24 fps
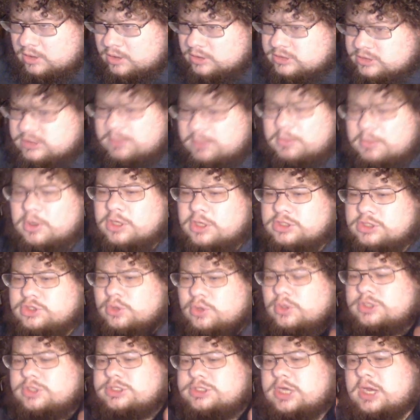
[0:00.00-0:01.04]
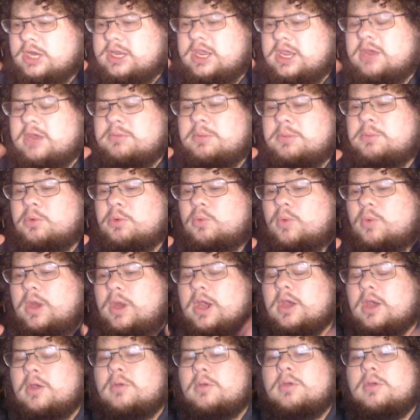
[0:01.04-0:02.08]
somewhere in Georgia. I can't remember
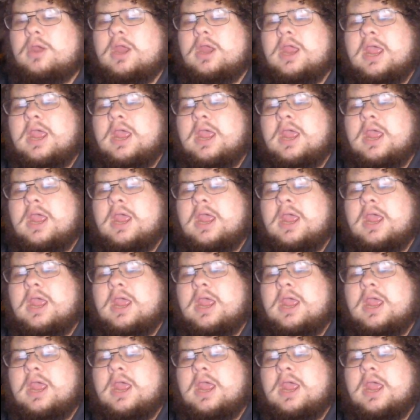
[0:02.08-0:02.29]
where.